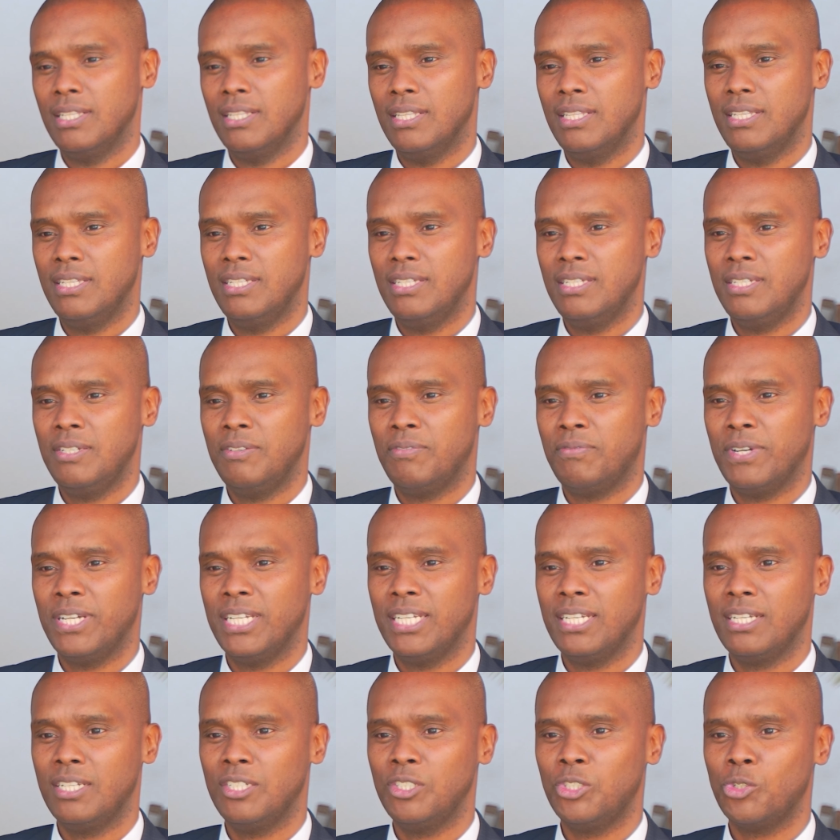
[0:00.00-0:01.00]
The
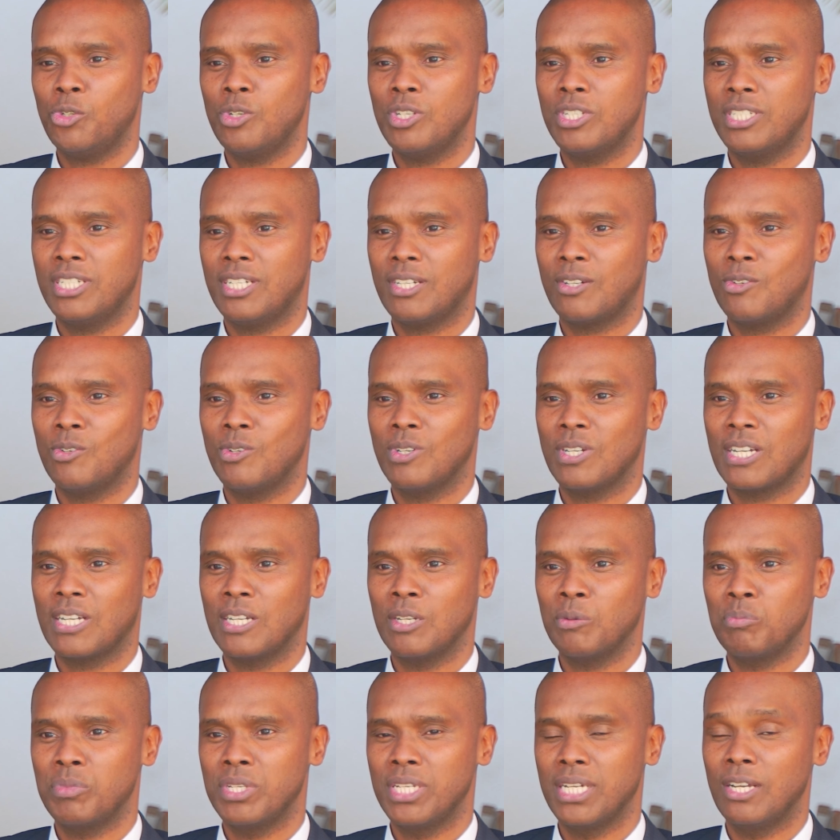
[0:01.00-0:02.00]
financial jargon
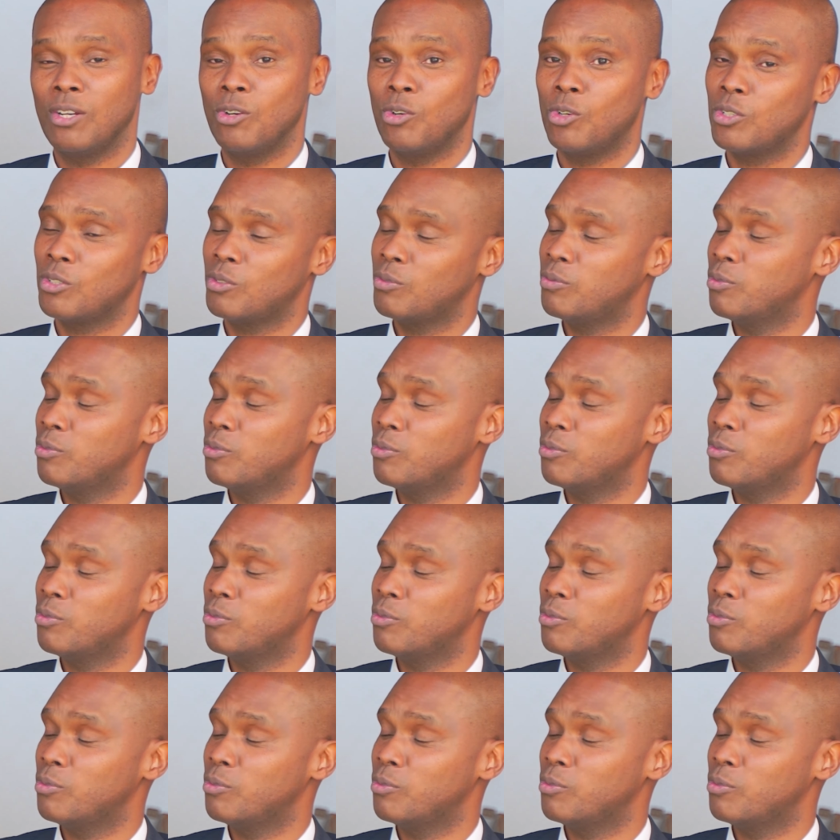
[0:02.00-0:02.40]
can be a lot